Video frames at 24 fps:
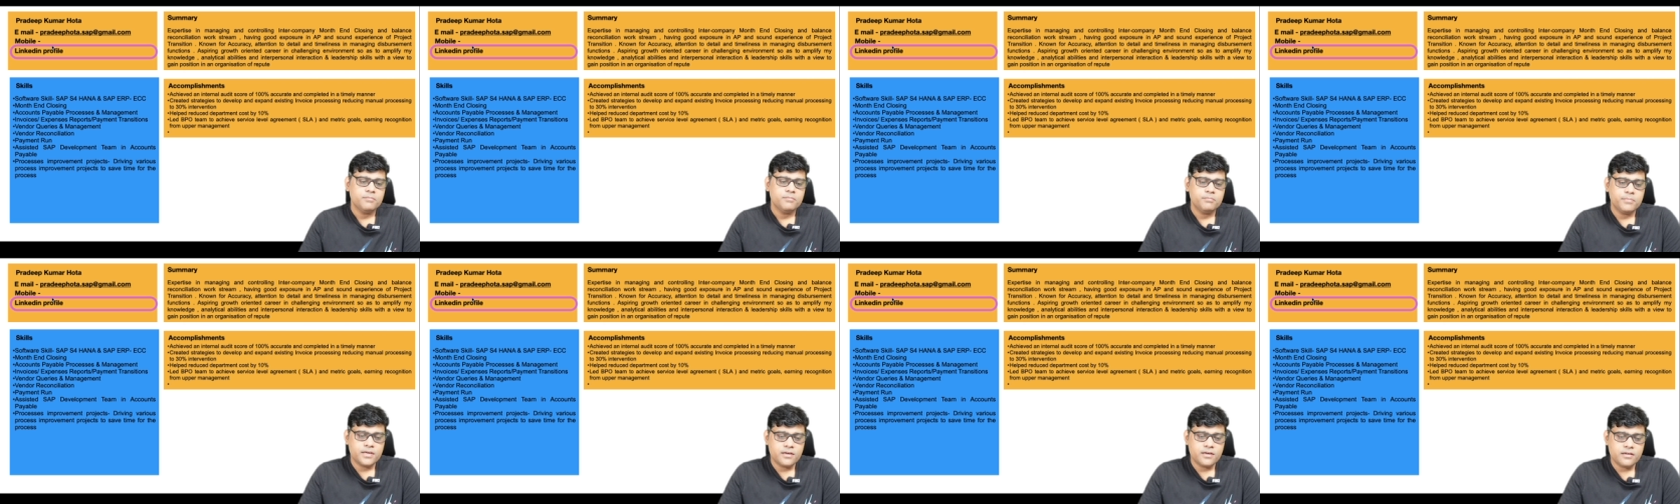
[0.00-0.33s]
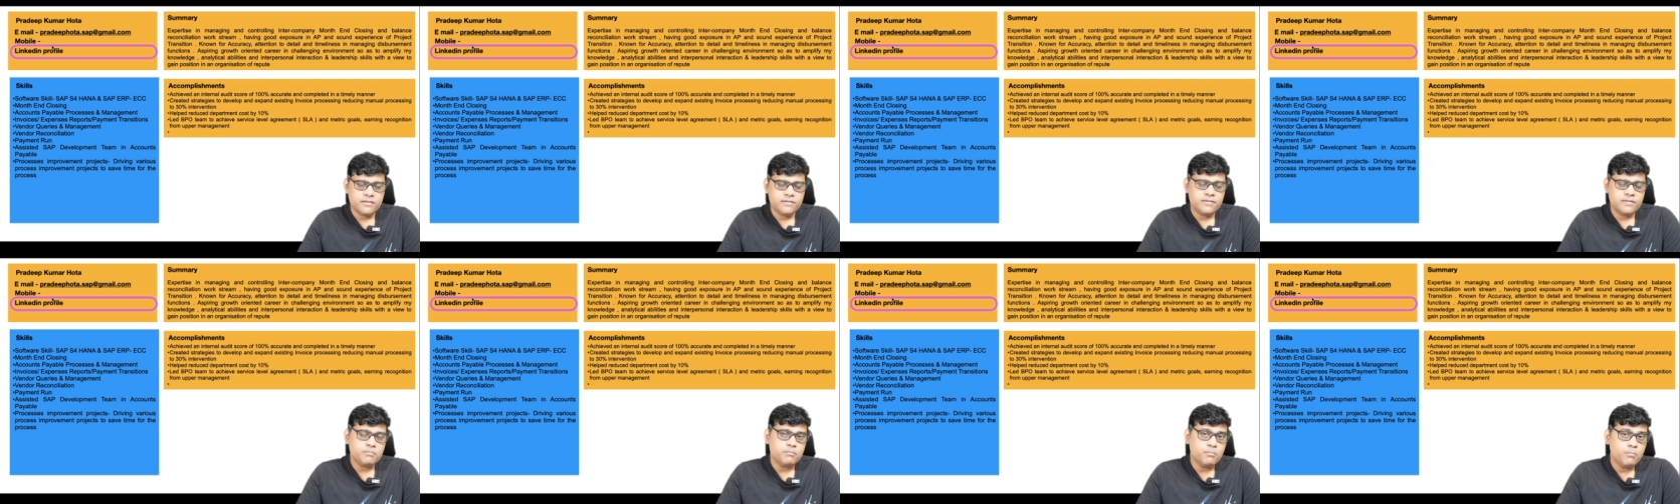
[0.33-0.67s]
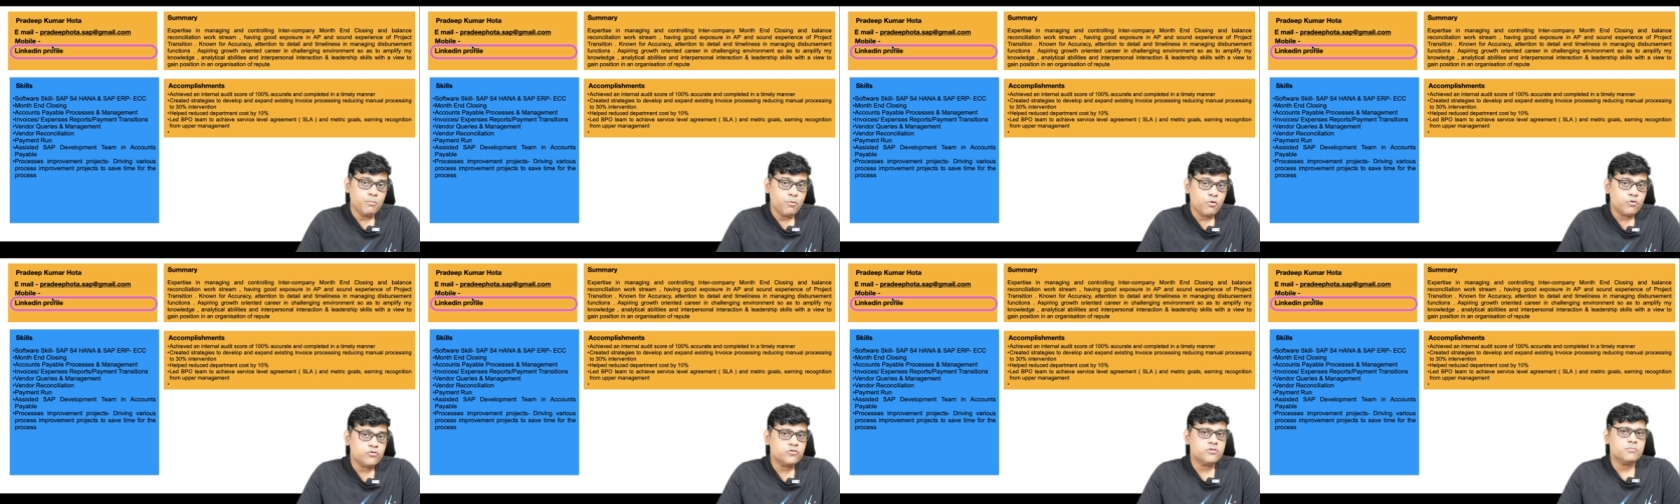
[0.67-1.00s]
because
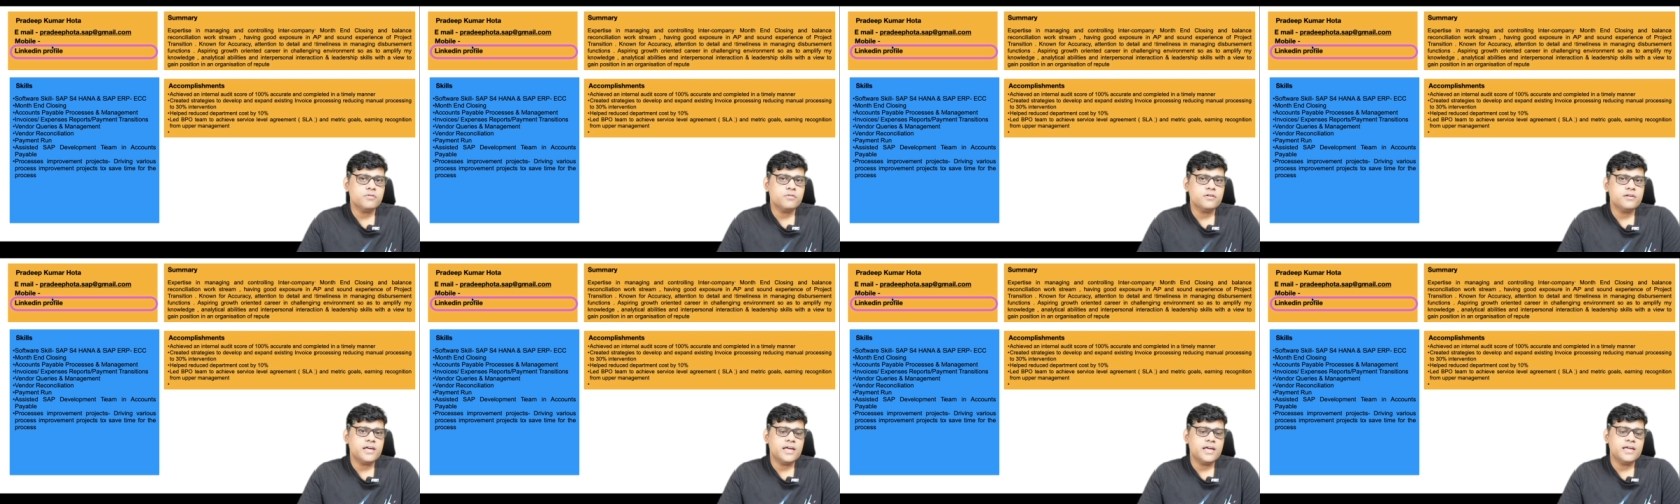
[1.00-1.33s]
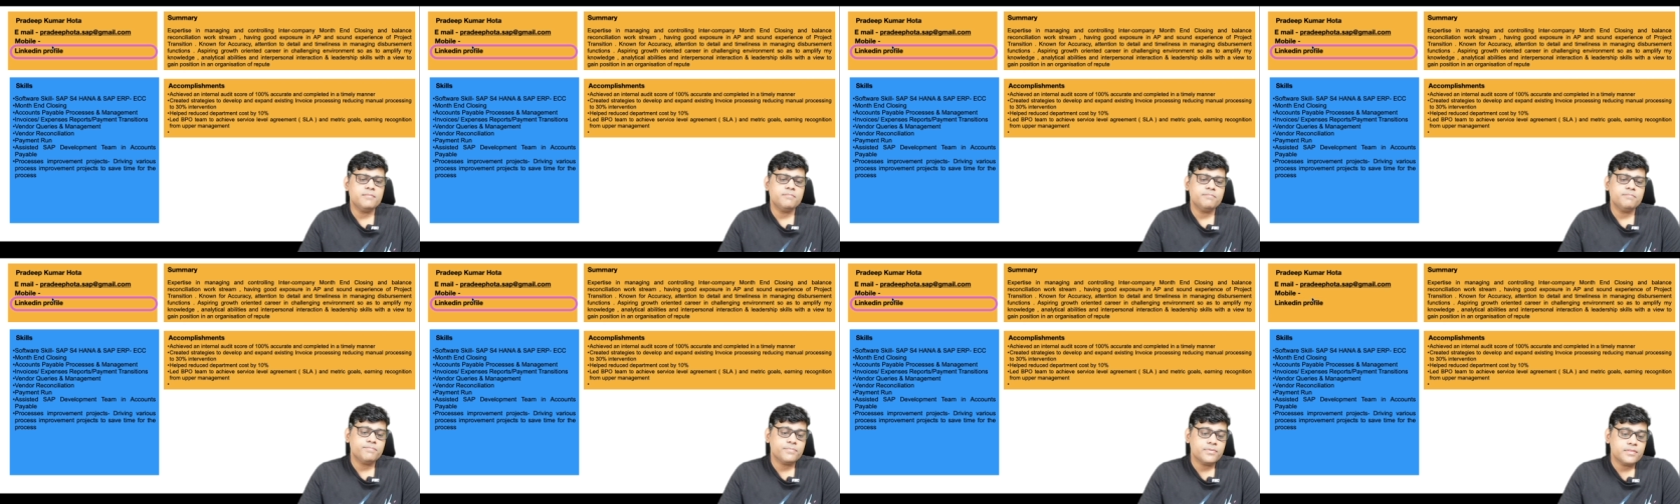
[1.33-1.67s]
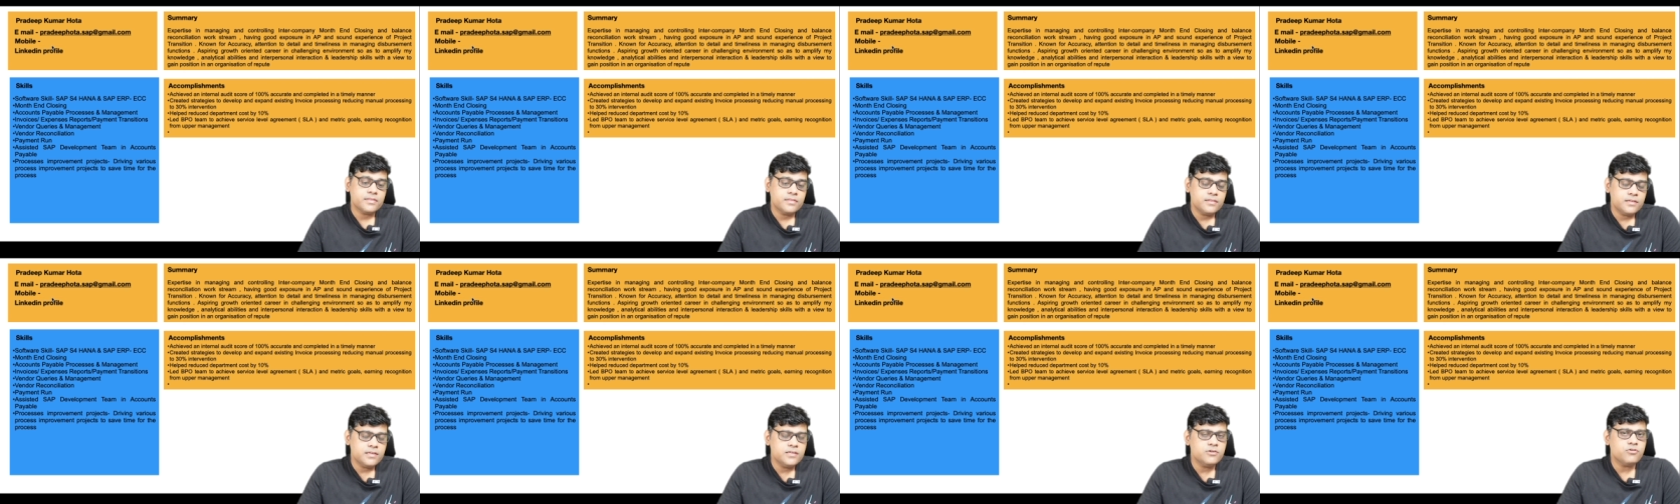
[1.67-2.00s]
most of the time
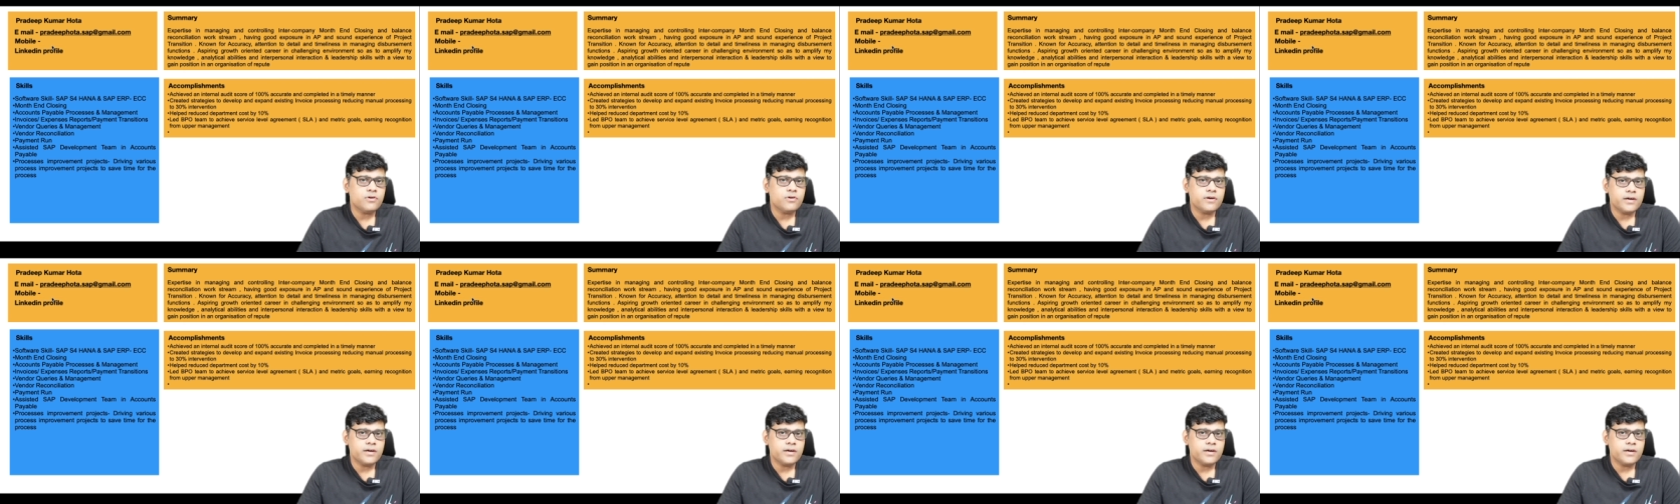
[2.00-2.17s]
your